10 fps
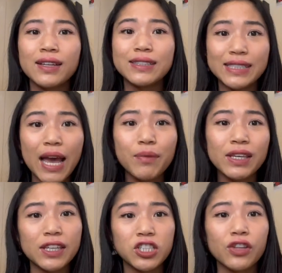
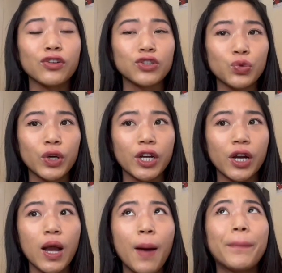DMing each other on
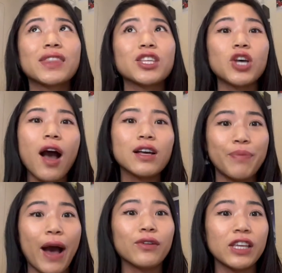Twitter, but they talk
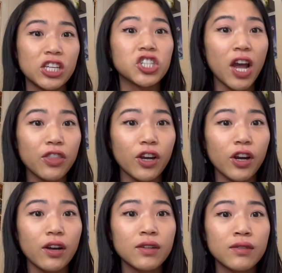about each
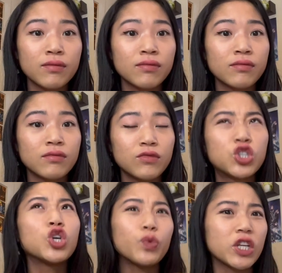other
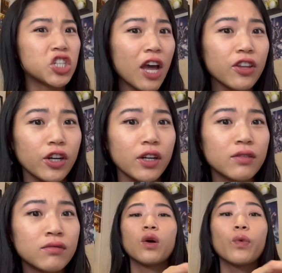to each
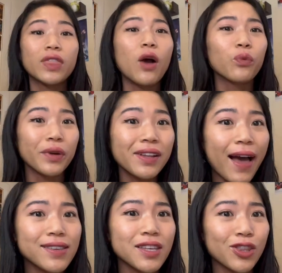other without
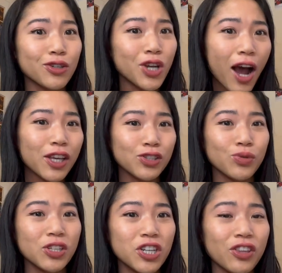realizing they're talking
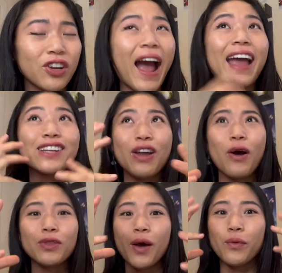to each other. I
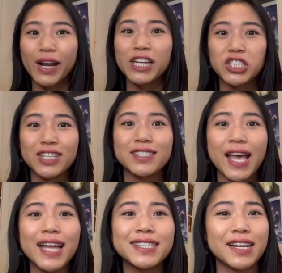know that what I just
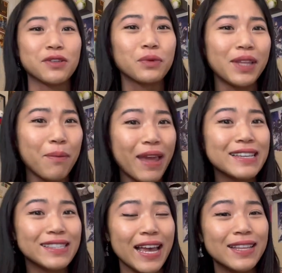said doesn't really
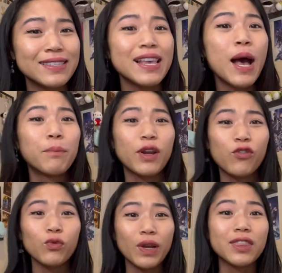make sense, but if
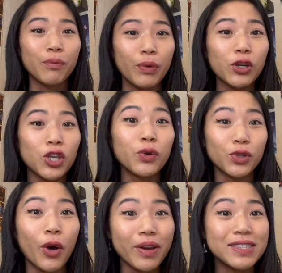you read the book, you
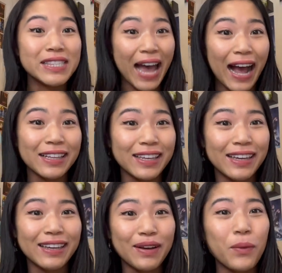will know
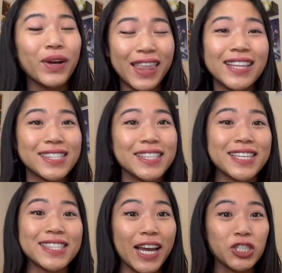exactly what that
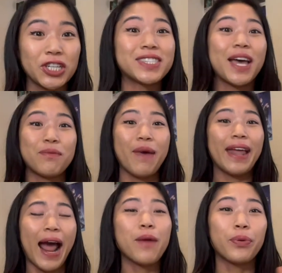sentence I just said
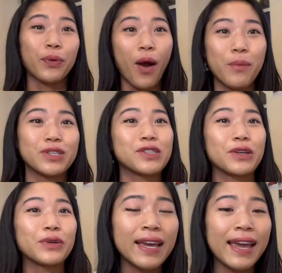meant. I promise
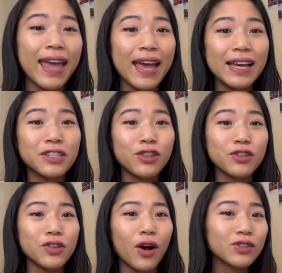you. And
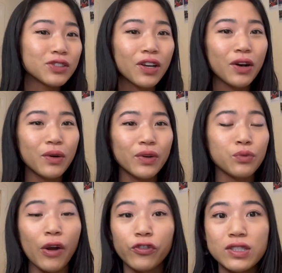there's also
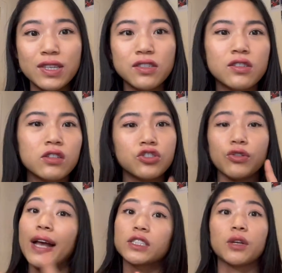references to
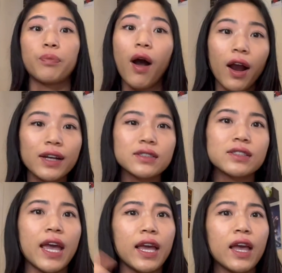Jurassic Park
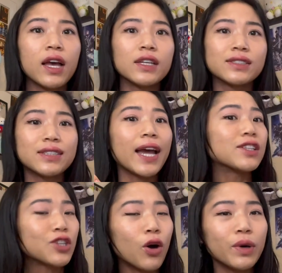saying
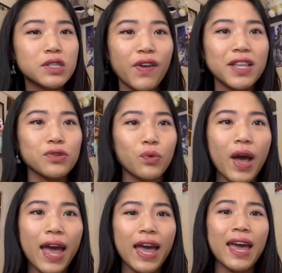science always finds a
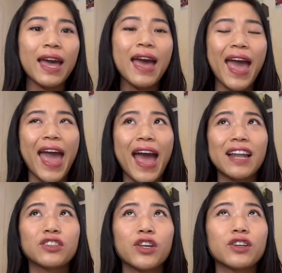way.
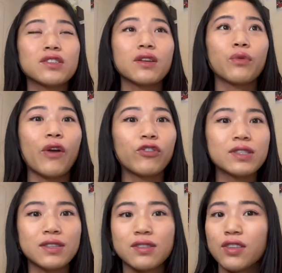And there's
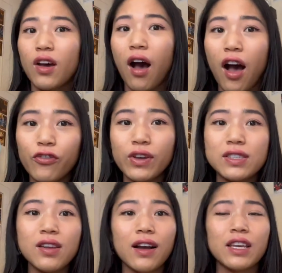references to The
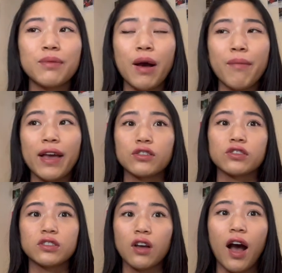Office talking about Michael
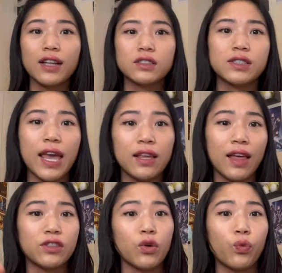Scott saying
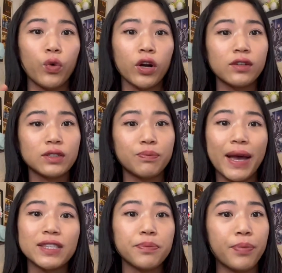like the world's
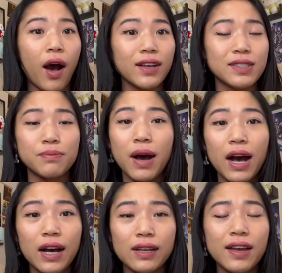best boss
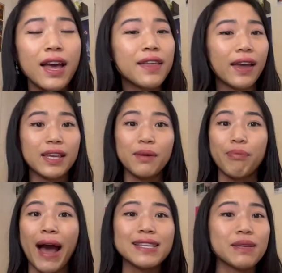mug that he
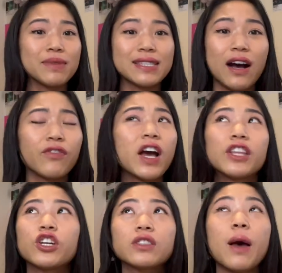buys himself.
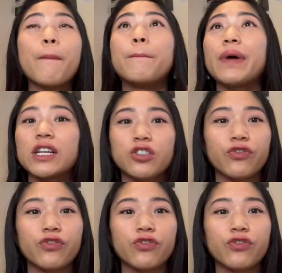There's a bunch